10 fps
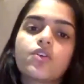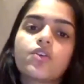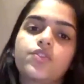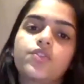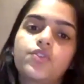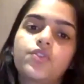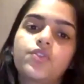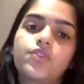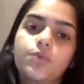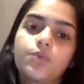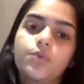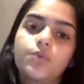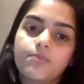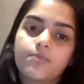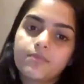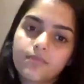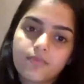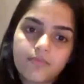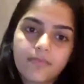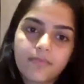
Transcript: So, but